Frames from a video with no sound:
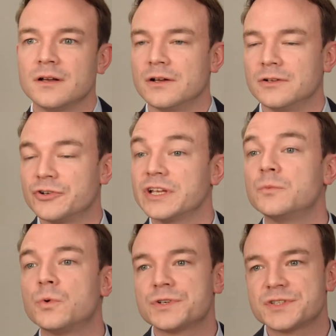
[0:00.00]
uh,
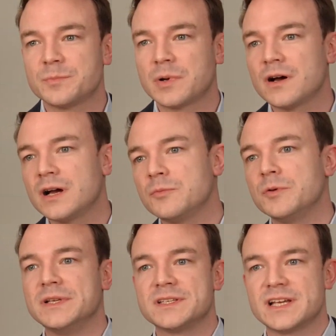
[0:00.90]
drinking water supply, we
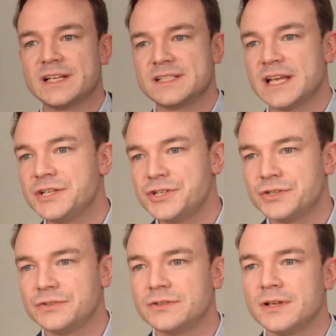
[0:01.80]
mean
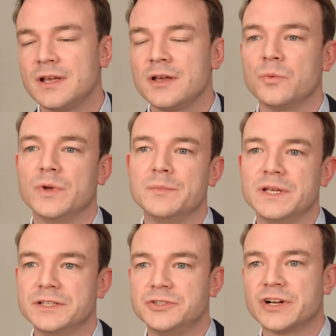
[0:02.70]
sanitation, we
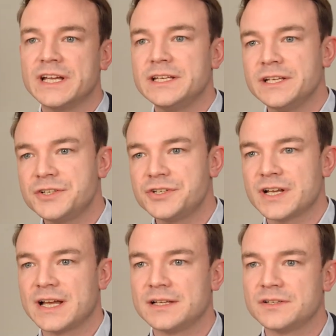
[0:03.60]
mean drainage,
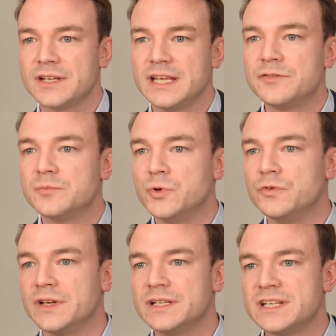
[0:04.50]
and even
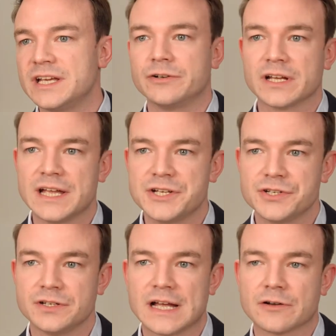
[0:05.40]
moving into
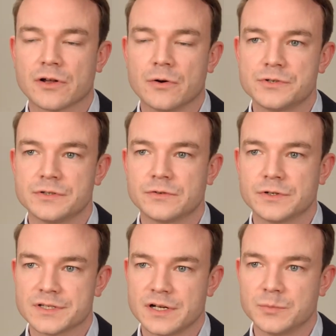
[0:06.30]
irrigation and agriculture, for
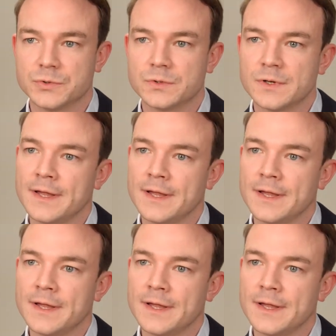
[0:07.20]
example.